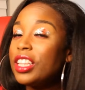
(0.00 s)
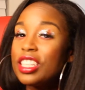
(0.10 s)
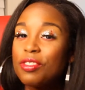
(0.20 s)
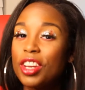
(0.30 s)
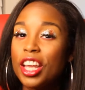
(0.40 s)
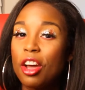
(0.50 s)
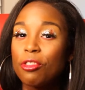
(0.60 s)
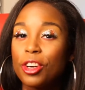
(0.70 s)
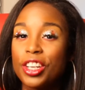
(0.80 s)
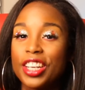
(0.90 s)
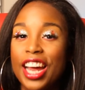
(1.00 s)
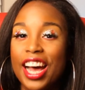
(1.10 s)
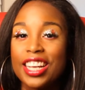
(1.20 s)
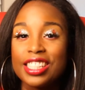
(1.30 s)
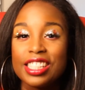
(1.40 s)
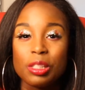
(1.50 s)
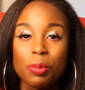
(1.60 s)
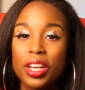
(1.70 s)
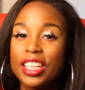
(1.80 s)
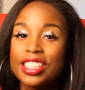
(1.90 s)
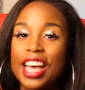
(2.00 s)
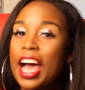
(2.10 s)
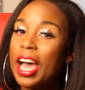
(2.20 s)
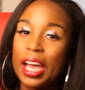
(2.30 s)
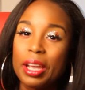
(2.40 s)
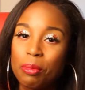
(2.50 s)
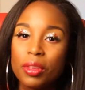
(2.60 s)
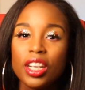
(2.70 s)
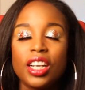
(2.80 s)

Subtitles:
this video for you guys and spending time,